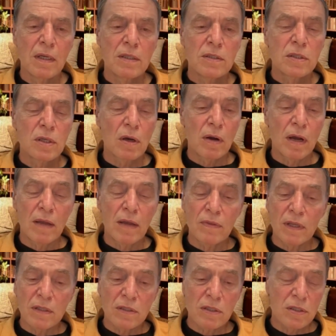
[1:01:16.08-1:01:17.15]
So, and
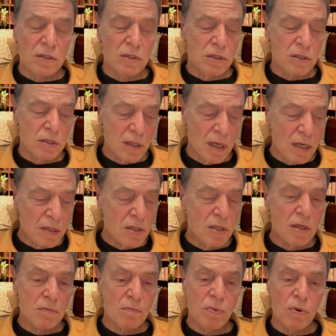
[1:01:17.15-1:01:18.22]
this is such
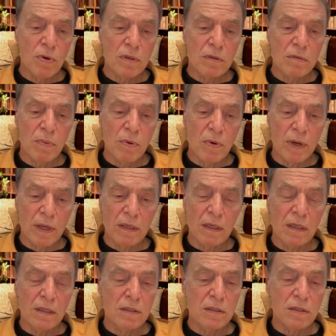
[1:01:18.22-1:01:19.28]
an important point.
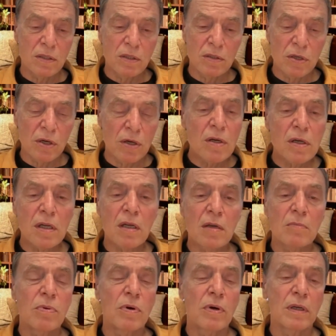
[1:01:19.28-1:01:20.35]
It's the
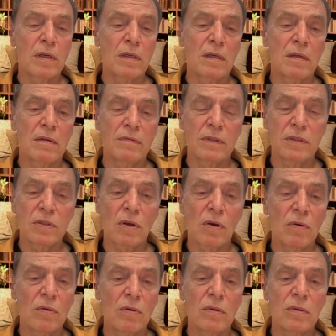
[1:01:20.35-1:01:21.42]
turning point of this
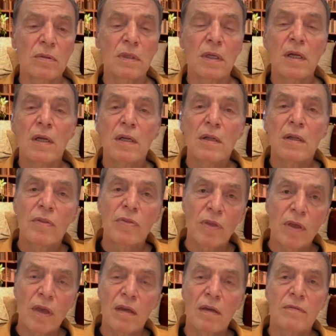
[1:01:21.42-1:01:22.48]
whole
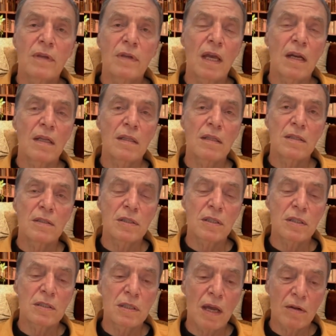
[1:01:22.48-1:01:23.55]
thing of getting these
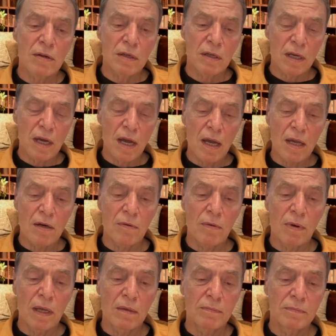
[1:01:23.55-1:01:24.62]
things out in a kind
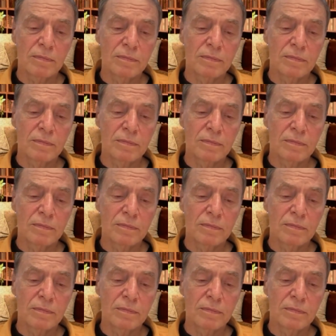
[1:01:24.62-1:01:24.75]
way.